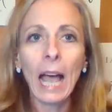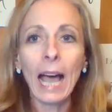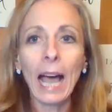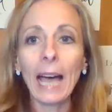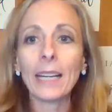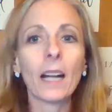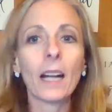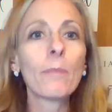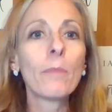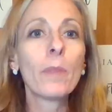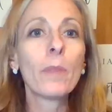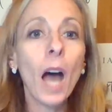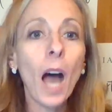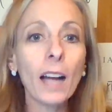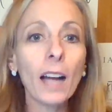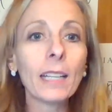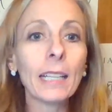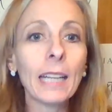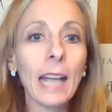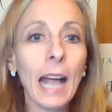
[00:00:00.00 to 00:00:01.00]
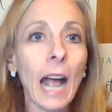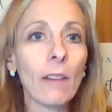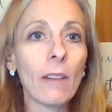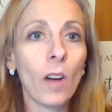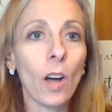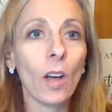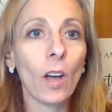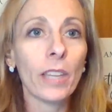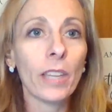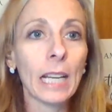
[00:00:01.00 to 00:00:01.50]
And I'm not going to
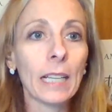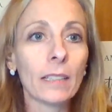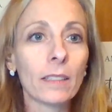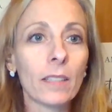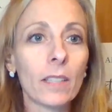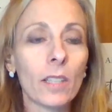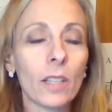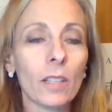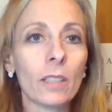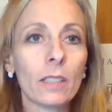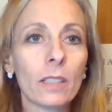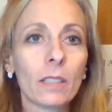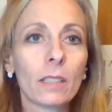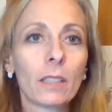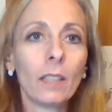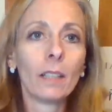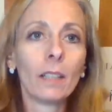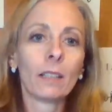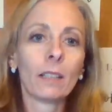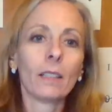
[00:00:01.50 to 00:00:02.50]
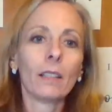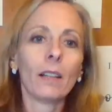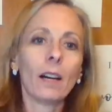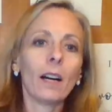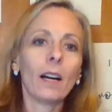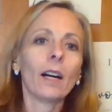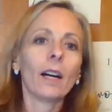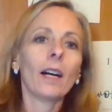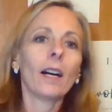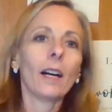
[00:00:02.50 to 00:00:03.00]
have all the answers.
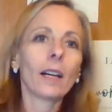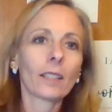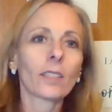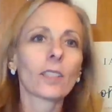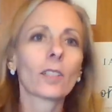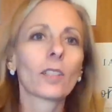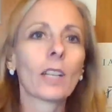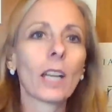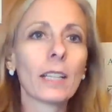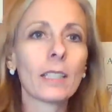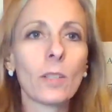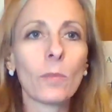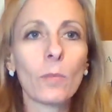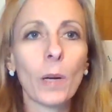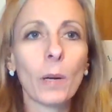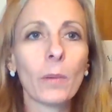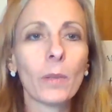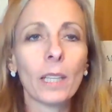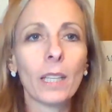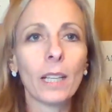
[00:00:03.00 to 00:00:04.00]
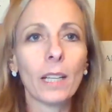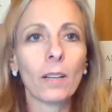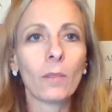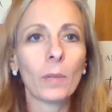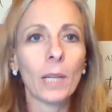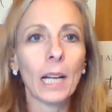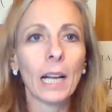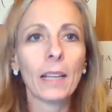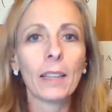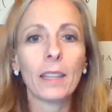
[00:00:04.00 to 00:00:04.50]
Your you guys are probably like, oh
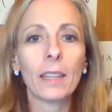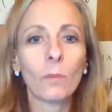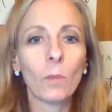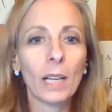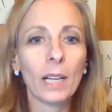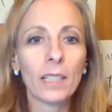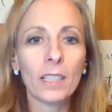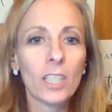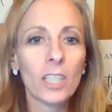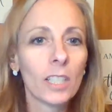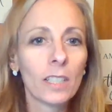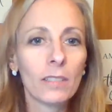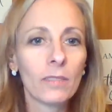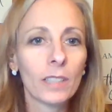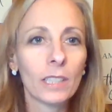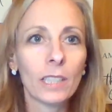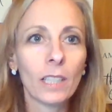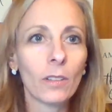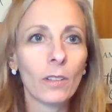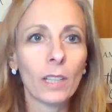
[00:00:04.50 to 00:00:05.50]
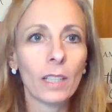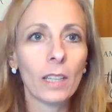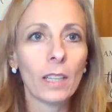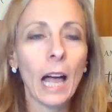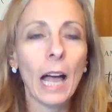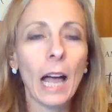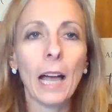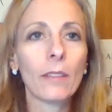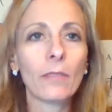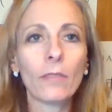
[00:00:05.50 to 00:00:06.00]
my God, then why is she even going
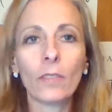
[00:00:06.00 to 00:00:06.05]
live?